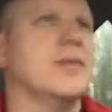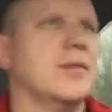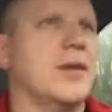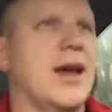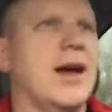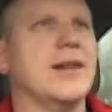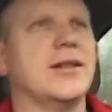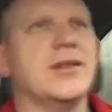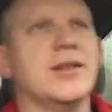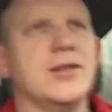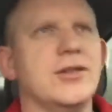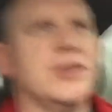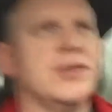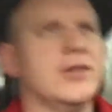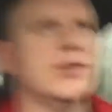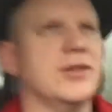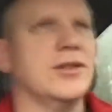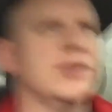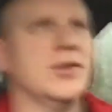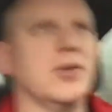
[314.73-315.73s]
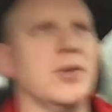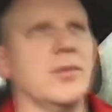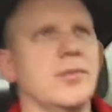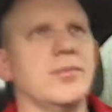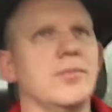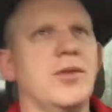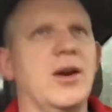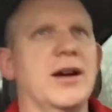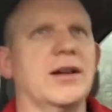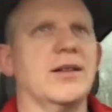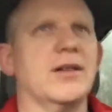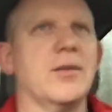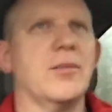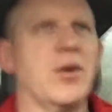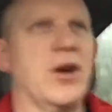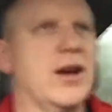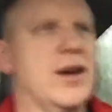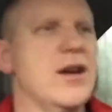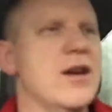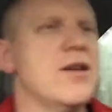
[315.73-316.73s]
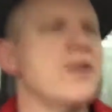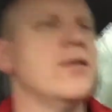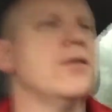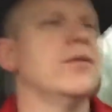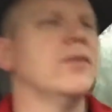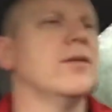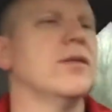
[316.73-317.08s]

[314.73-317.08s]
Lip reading: gas engines is still practically brand new.